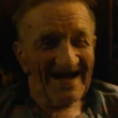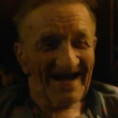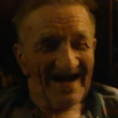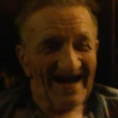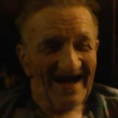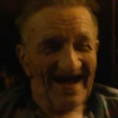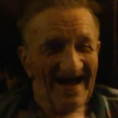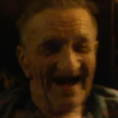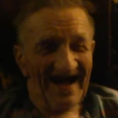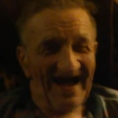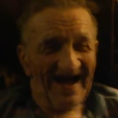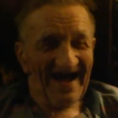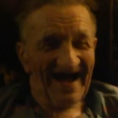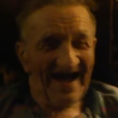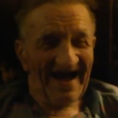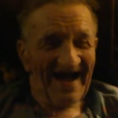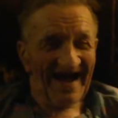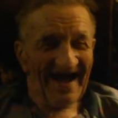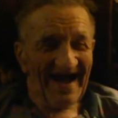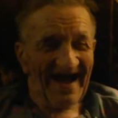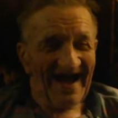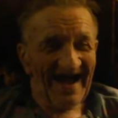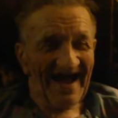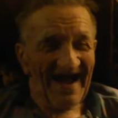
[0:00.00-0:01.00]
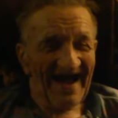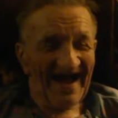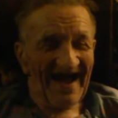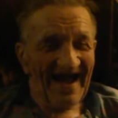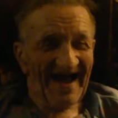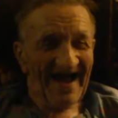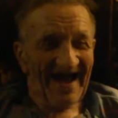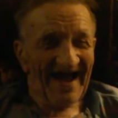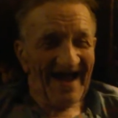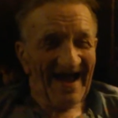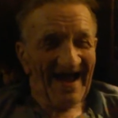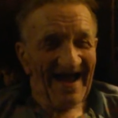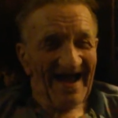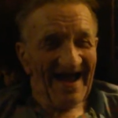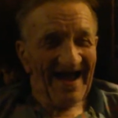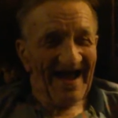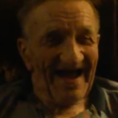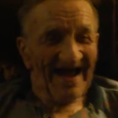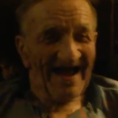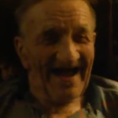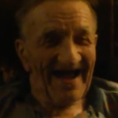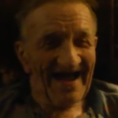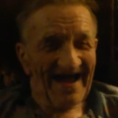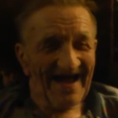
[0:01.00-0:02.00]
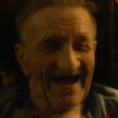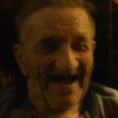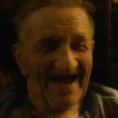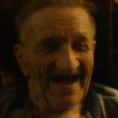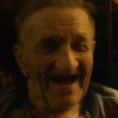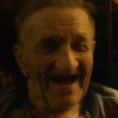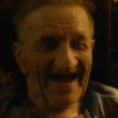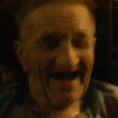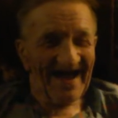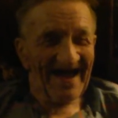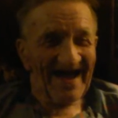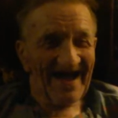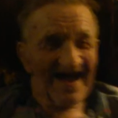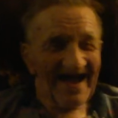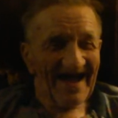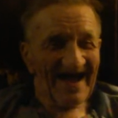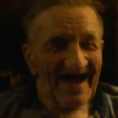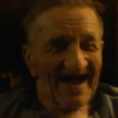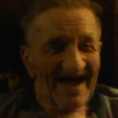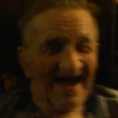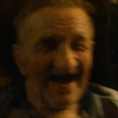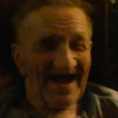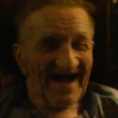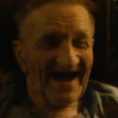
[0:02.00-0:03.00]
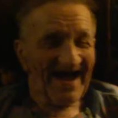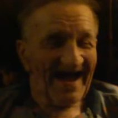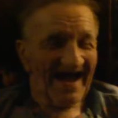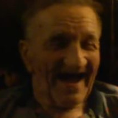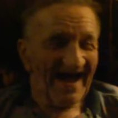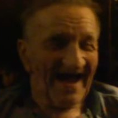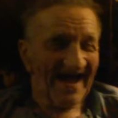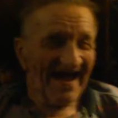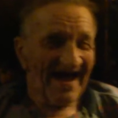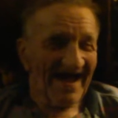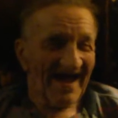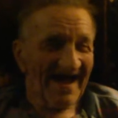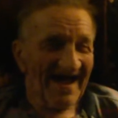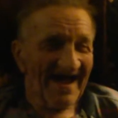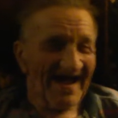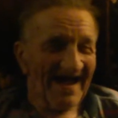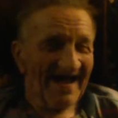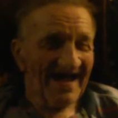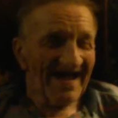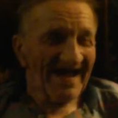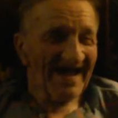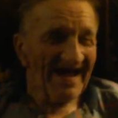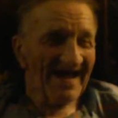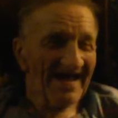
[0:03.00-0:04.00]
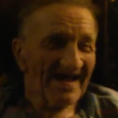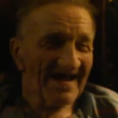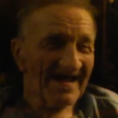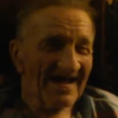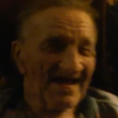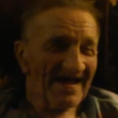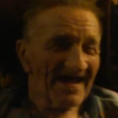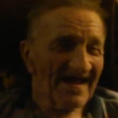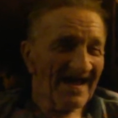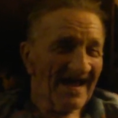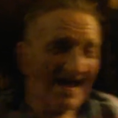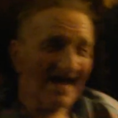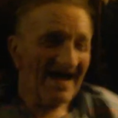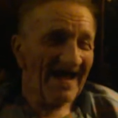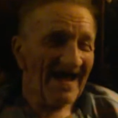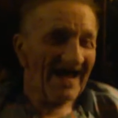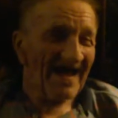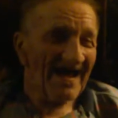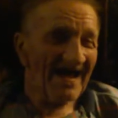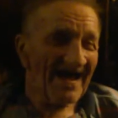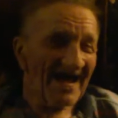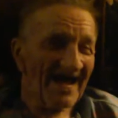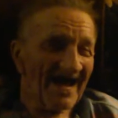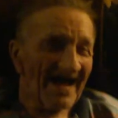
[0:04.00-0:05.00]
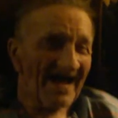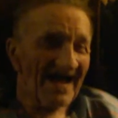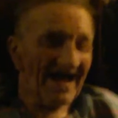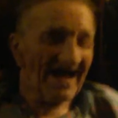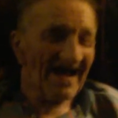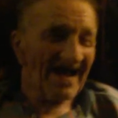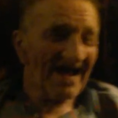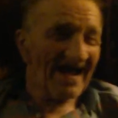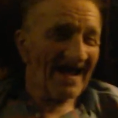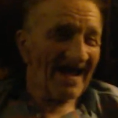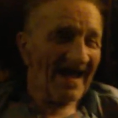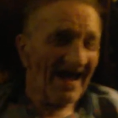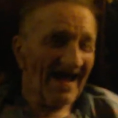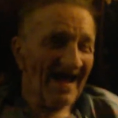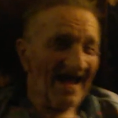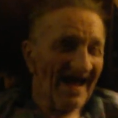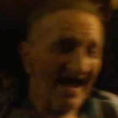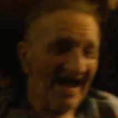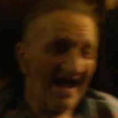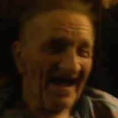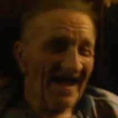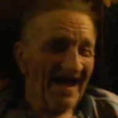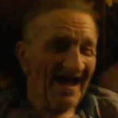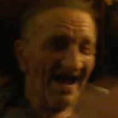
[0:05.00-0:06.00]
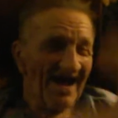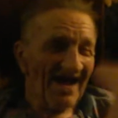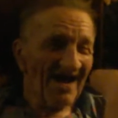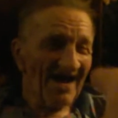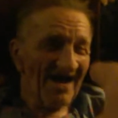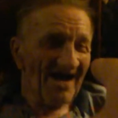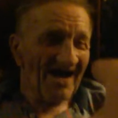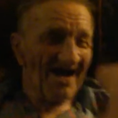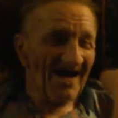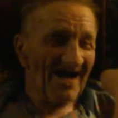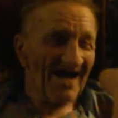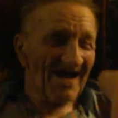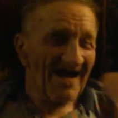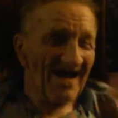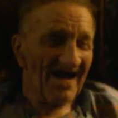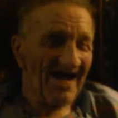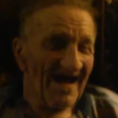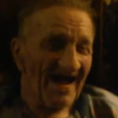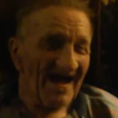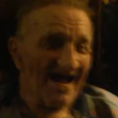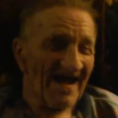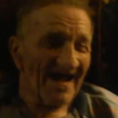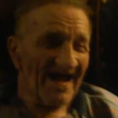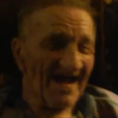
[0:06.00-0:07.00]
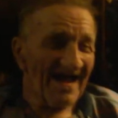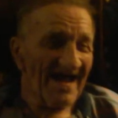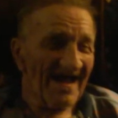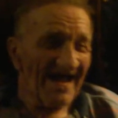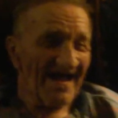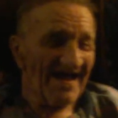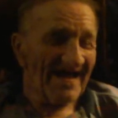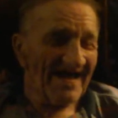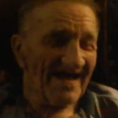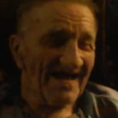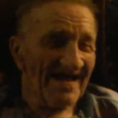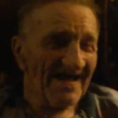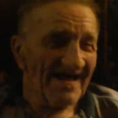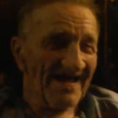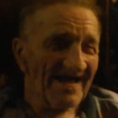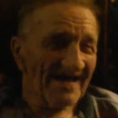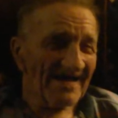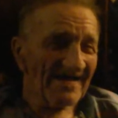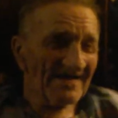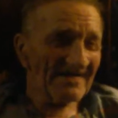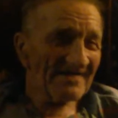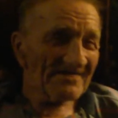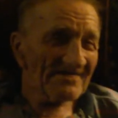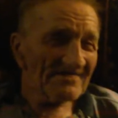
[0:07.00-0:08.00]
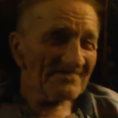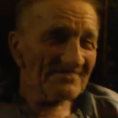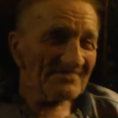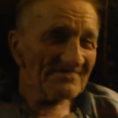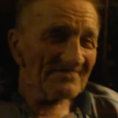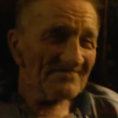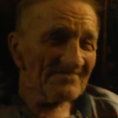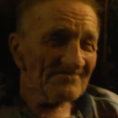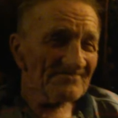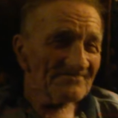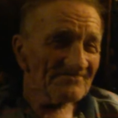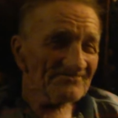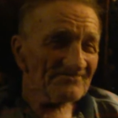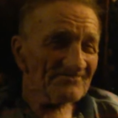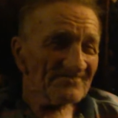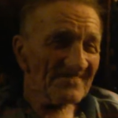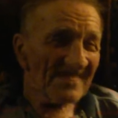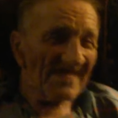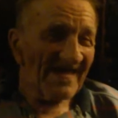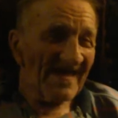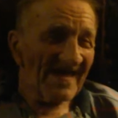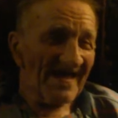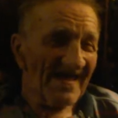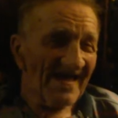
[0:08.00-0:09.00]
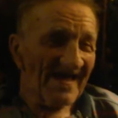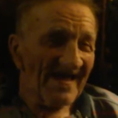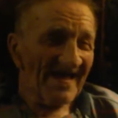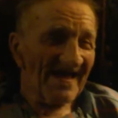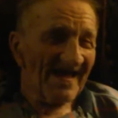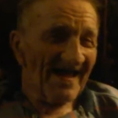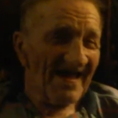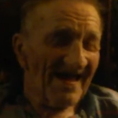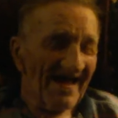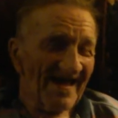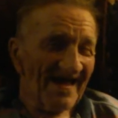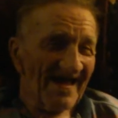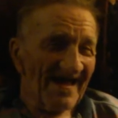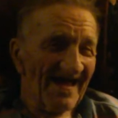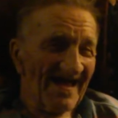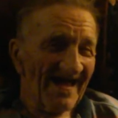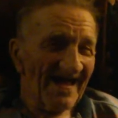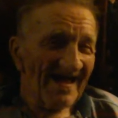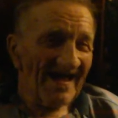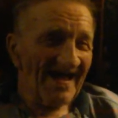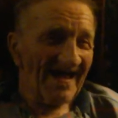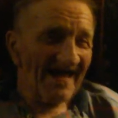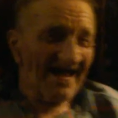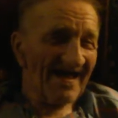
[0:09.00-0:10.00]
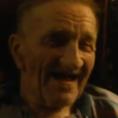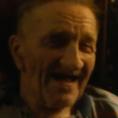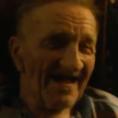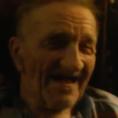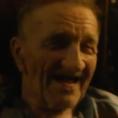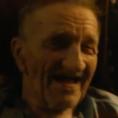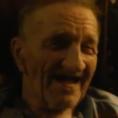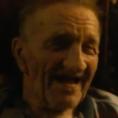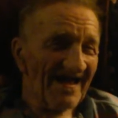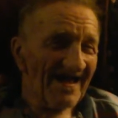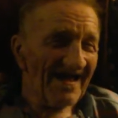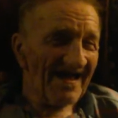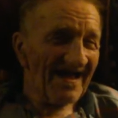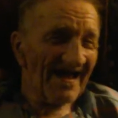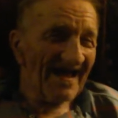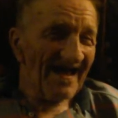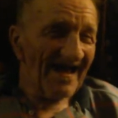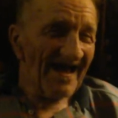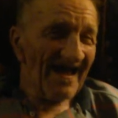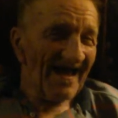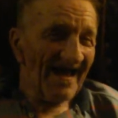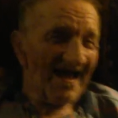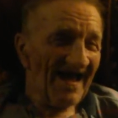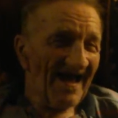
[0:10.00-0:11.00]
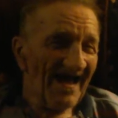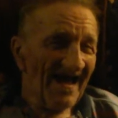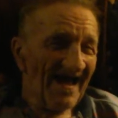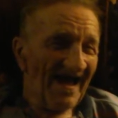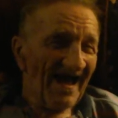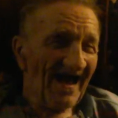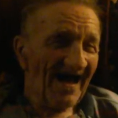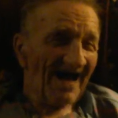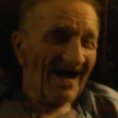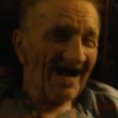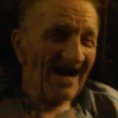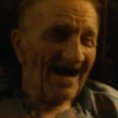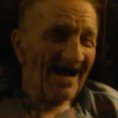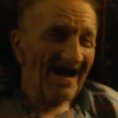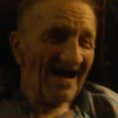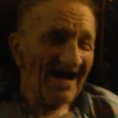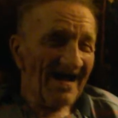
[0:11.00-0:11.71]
All right. And what I want to ask him is just a few questions about your life, because this is your life. So, do you remember Homer?